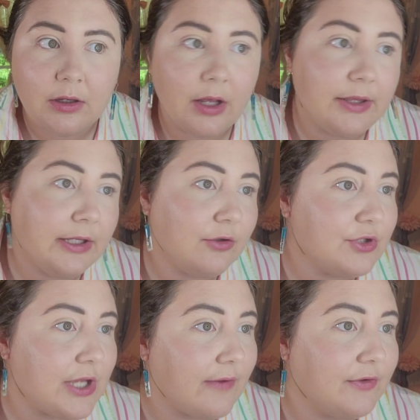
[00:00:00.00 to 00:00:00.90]
you'll just
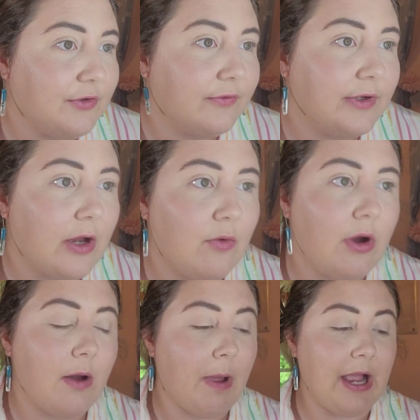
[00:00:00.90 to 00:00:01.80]
have to do for now.
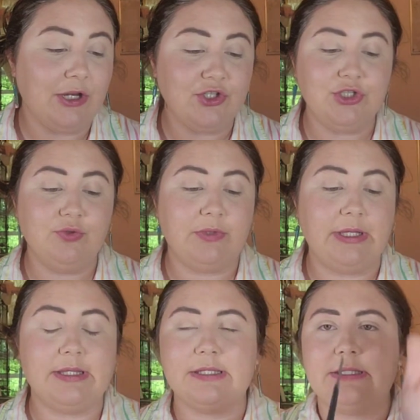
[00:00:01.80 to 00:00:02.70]
I actually do
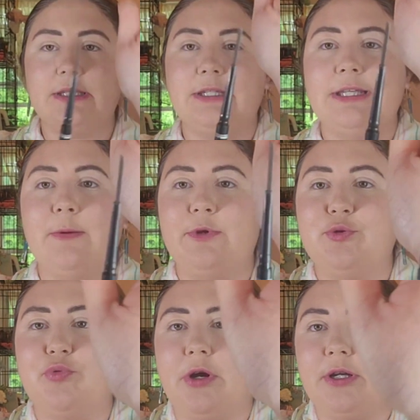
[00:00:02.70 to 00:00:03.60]
like this. This is how much
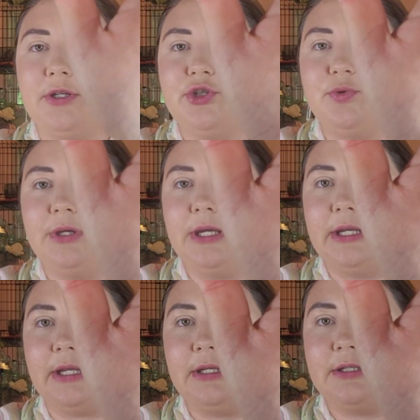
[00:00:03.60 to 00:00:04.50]
product you get in
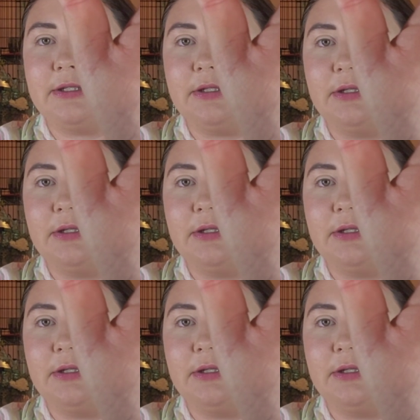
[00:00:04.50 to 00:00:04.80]
it.